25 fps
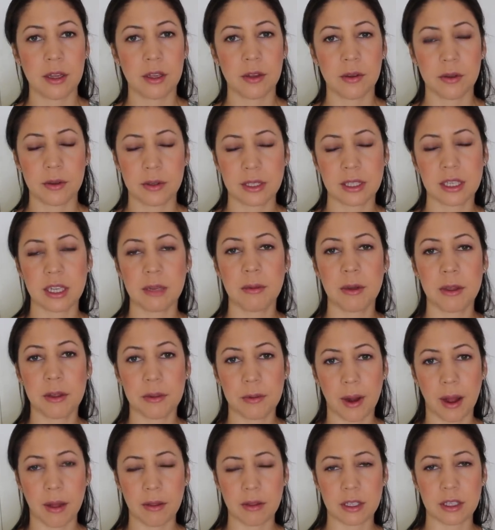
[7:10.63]
You can see me
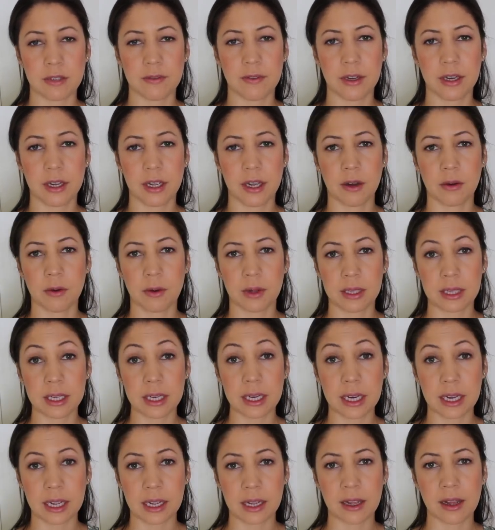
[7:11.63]
throughout this video
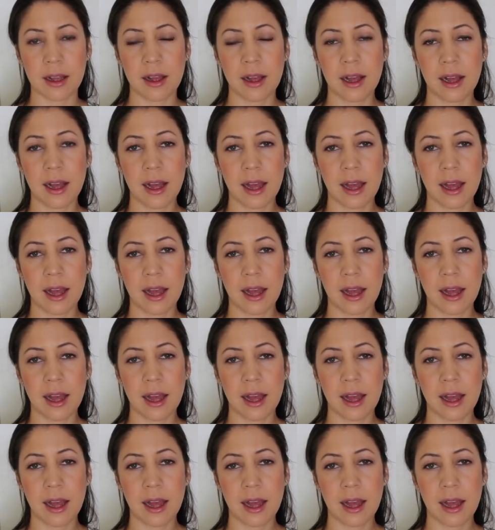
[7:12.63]
cleaning,